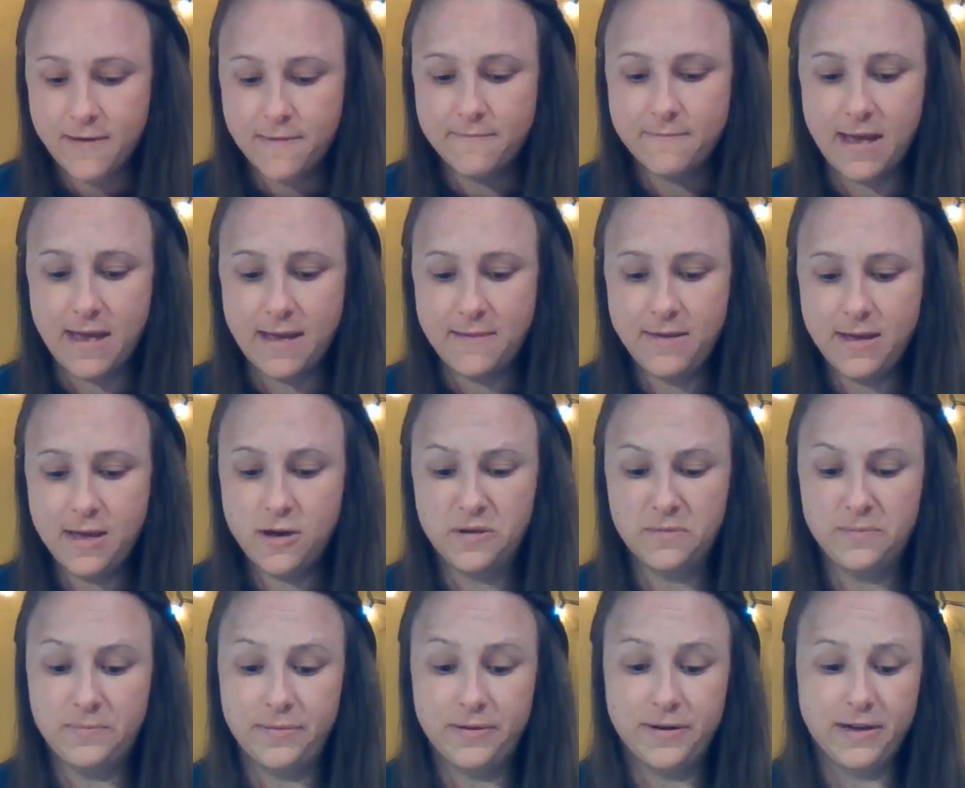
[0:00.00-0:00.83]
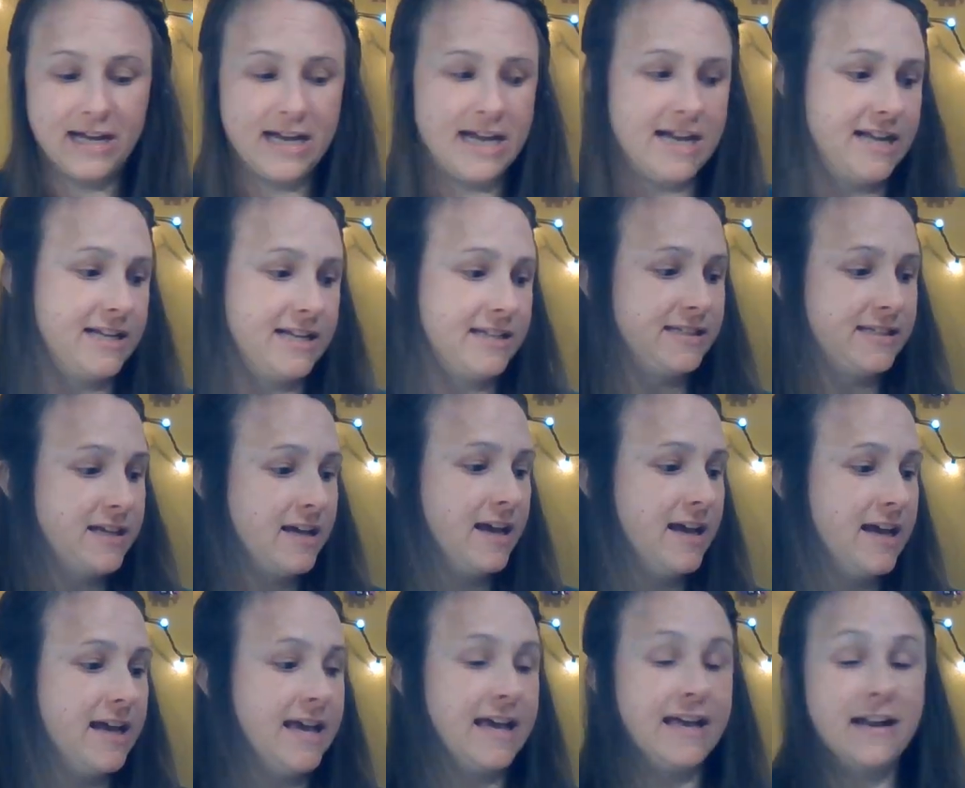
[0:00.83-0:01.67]
Maybe you put
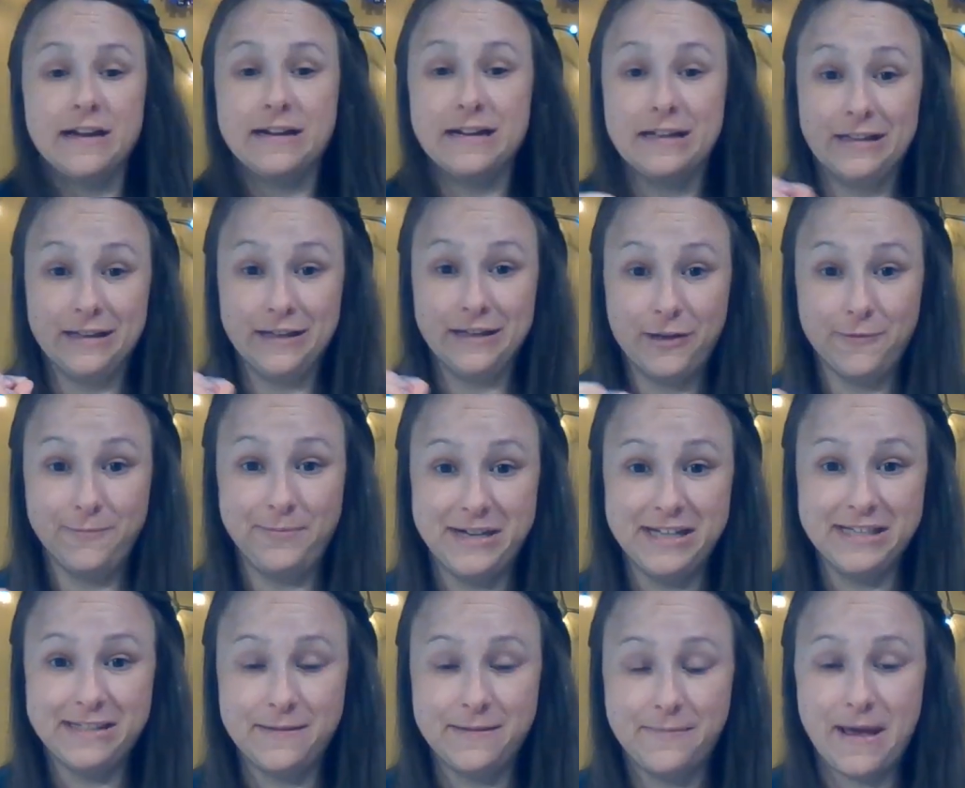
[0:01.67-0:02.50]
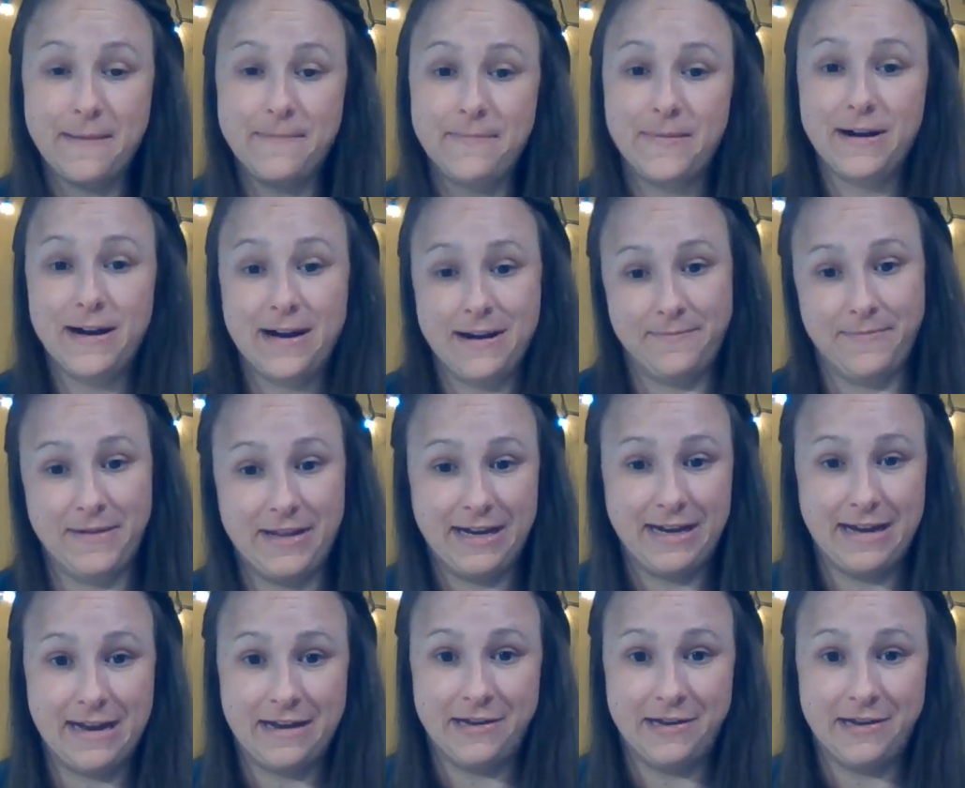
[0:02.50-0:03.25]
it on a little piece of paper and put it